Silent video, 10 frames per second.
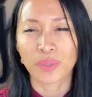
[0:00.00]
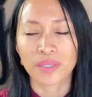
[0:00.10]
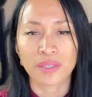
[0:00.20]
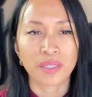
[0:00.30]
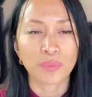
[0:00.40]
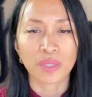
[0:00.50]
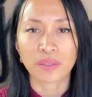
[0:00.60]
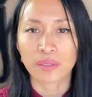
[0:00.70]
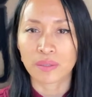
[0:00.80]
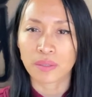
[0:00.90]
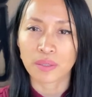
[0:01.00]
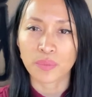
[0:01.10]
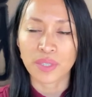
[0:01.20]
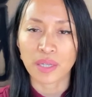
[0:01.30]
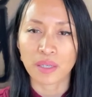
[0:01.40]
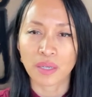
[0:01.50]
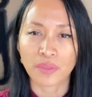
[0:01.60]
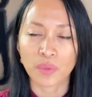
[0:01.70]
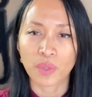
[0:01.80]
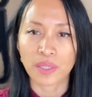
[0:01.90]
it seemingly seems that
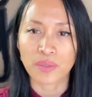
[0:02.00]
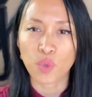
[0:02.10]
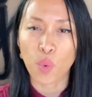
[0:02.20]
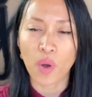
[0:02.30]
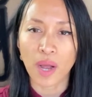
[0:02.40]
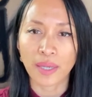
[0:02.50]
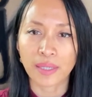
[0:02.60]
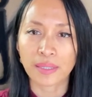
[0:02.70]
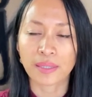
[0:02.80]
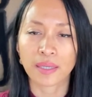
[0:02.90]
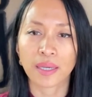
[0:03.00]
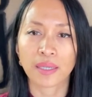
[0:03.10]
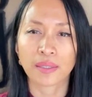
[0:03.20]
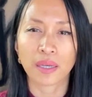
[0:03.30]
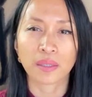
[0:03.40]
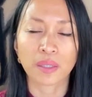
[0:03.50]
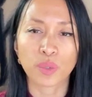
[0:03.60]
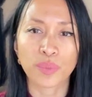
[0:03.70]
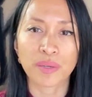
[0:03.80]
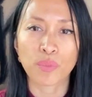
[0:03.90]
everyone is quiet and a little
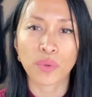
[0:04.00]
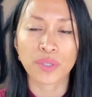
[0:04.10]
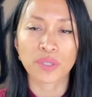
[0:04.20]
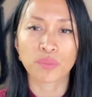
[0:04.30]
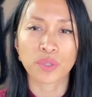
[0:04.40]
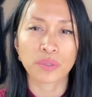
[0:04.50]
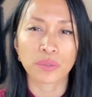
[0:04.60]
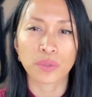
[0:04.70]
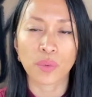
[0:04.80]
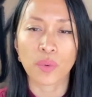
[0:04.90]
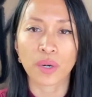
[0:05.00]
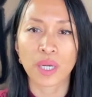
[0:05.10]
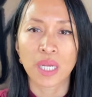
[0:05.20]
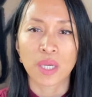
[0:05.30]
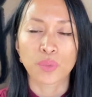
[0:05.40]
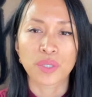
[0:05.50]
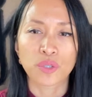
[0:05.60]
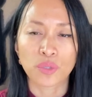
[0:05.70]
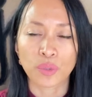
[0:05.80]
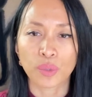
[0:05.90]
bit more subdued or
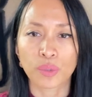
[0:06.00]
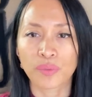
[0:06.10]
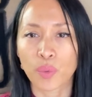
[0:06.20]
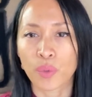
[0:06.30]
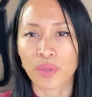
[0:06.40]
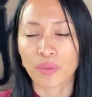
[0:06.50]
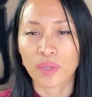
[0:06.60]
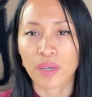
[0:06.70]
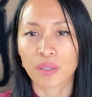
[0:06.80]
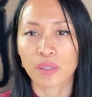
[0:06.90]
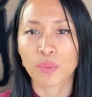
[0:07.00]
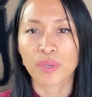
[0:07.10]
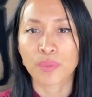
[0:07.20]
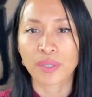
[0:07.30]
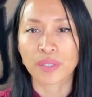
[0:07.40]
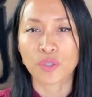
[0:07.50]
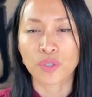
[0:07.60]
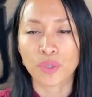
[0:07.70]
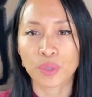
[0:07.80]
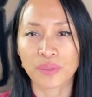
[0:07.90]
reserved, or that they are a little bit more
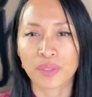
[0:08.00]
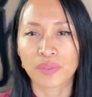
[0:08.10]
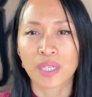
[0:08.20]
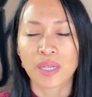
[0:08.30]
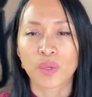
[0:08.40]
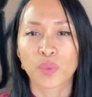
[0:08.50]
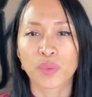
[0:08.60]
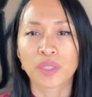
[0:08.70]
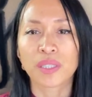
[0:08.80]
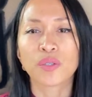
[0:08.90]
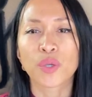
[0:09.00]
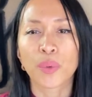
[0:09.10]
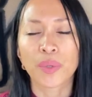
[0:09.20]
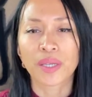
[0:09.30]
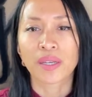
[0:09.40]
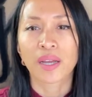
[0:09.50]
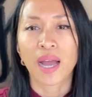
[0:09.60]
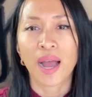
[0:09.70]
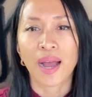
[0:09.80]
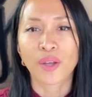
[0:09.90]
conservative. Really knowing
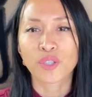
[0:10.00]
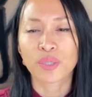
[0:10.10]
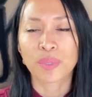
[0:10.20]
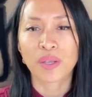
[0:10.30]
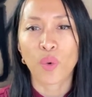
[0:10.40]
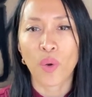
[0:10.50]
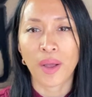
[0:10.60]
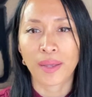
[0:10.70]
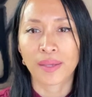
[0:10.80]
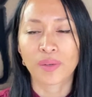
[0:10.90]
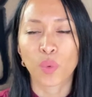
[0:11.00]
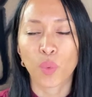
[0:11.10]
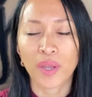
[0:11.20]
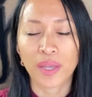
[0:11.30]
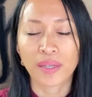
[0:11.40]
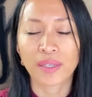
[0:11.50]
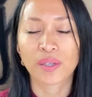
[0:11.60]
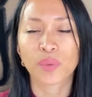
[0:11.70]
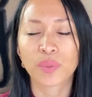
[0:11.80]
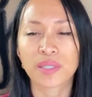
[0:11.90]
how to be quiet when
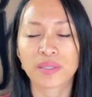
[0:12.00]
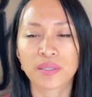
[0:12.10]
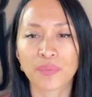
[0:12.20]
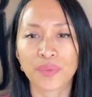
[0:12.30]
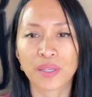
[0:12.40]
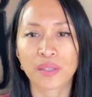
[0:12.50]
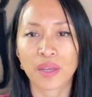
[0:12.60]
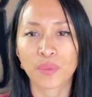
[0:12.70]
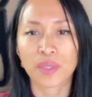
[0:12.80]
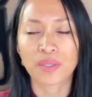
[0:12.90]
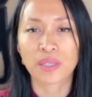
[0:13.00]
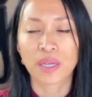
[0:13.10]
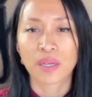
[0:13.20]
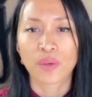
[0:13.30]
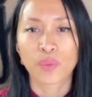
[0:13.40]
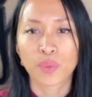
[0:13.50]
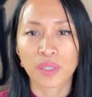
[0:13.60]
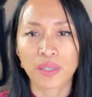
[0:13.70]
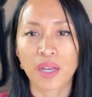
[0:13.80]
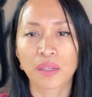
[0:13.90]
was something that was
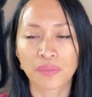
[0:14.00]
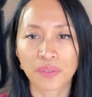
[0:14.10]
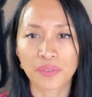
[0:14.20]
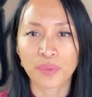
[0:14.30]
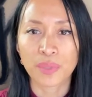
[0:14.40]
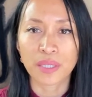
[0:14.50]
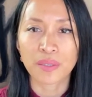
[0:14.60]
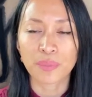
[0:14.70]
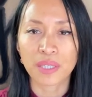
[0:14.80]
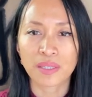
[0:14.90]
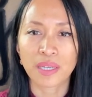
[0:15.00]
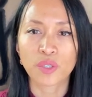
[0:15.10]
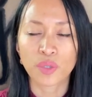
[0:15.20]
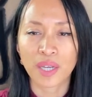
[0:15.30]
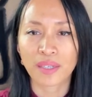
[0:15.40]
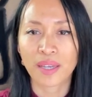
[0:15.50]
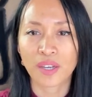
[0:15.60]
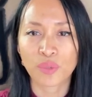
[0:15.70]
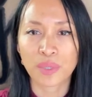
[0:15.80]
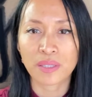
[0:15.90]
really helpful for me, because I knew how to
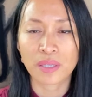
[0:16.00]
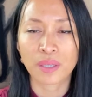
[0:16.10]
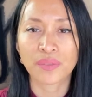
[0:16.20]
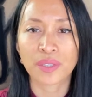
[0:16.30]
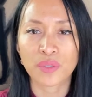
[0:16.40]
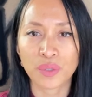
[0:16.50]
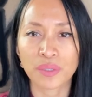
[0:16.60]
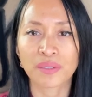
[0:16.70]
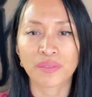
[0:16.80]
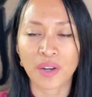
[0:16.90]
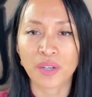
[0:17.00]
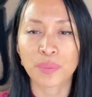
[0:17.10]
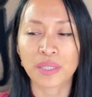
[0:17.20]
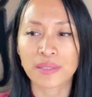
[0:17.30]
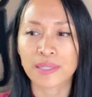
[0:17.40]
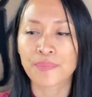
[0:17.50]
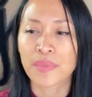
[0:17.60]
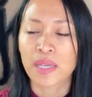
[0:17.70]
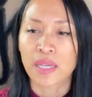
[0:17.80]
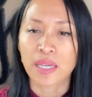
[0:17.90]
carry myself in certain environments.
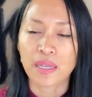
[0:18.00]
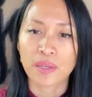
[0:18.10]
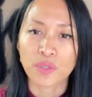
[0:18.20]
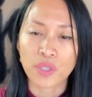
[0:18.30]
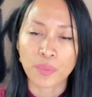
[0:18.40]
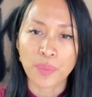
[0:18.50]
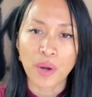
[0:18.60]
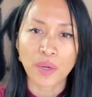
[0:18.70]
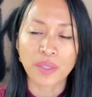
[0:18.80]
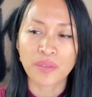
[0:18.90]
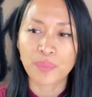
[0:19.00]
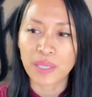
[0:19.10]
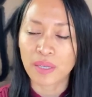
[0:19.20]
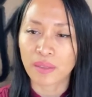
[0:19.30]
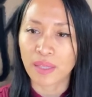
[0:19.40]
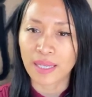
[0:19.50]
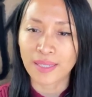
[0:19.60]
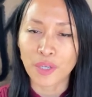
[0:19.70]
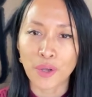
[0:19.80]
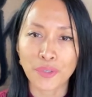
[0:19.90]
And so part of being a
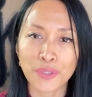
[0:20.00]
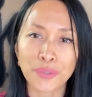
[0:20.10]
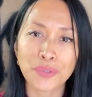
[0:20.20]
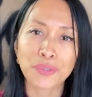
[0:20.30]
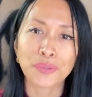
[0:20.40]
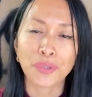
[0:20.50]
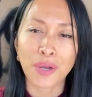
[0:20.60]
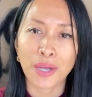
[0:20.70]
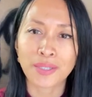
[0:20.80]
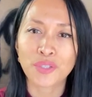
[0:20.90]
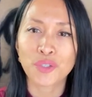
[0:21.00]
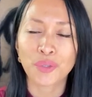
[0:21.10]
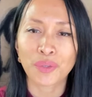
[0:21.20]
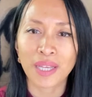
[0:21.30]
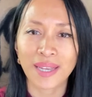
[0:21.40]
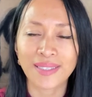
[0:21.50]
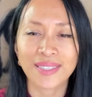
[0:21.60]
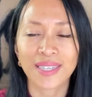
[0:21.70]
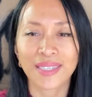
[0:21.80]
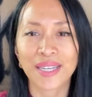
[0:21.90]
lady also is cross your legs.
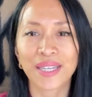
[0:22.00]
And